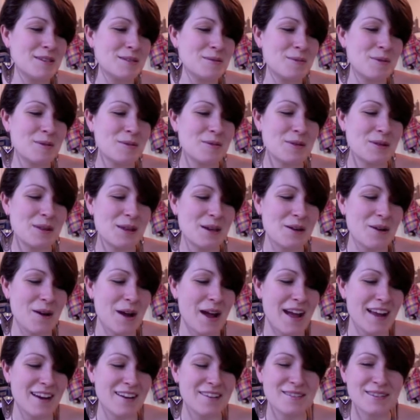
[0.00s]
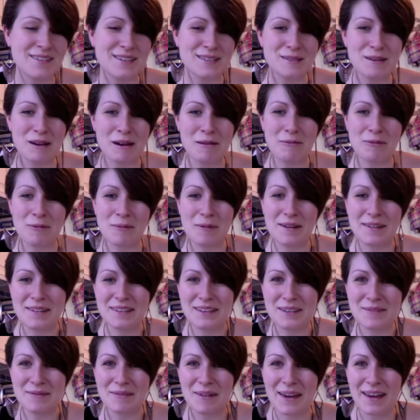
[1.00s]
he's been really great, always
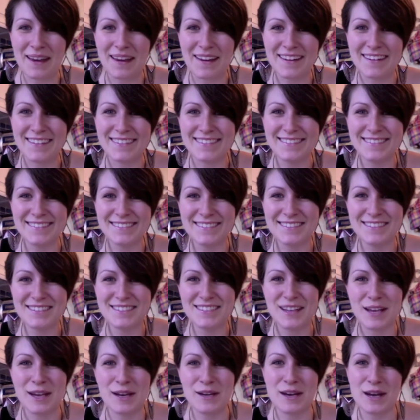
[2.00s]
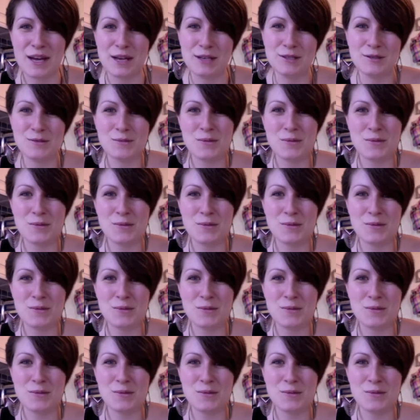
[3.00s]
complimenting me and saying nice,